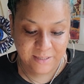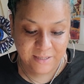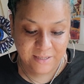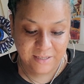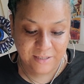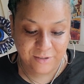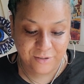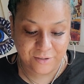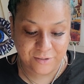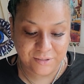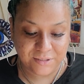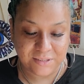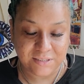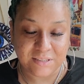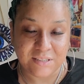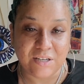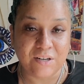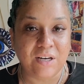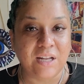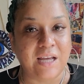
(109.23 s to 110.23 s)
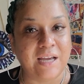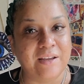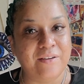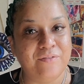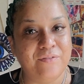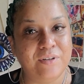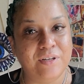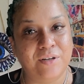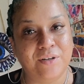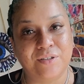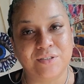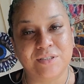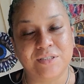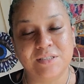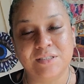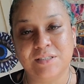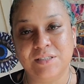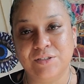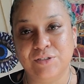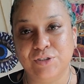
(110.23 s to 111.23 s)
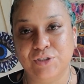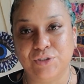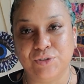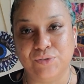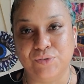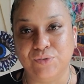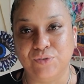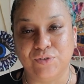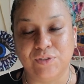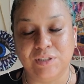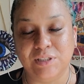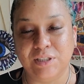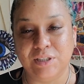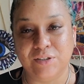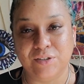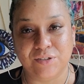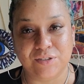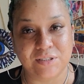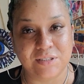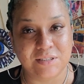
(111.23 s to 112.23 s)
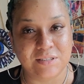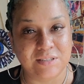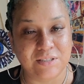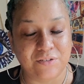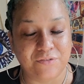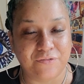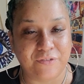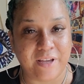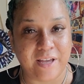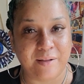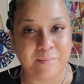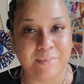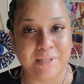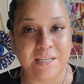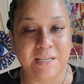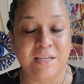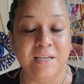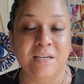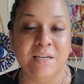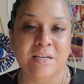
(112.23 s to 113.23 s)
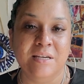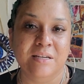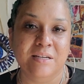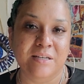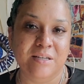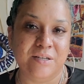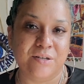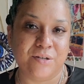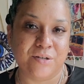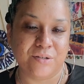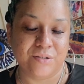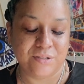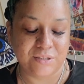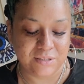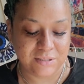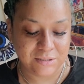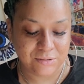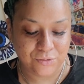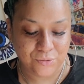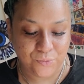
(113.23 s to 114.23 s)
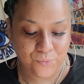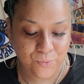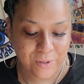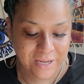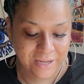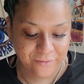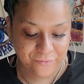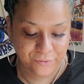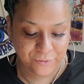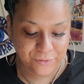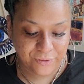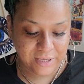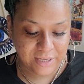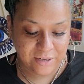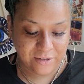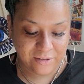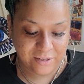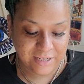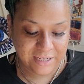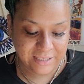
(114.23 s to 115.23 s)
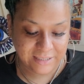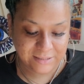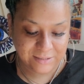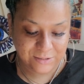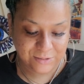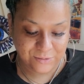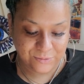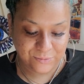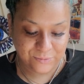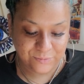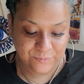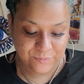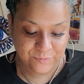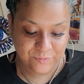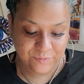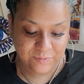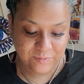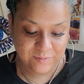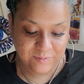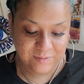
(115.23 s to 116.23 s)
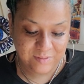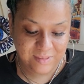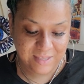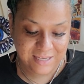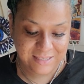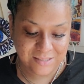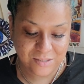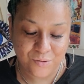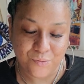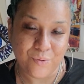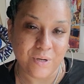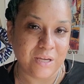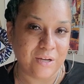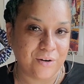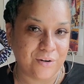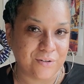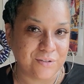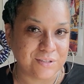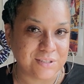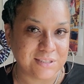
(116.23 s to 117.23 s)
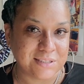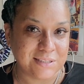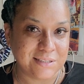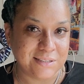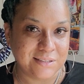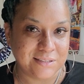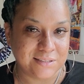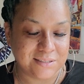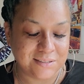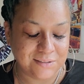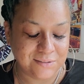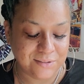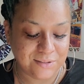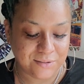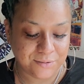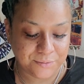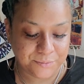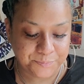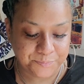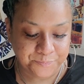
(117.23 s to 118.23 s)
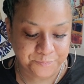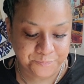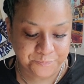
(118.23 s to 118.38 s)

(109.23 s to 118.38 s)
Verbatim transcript: it curses their life. It curses their children. It curses their family. It curses whoever they are next to. That's who it curses, you know?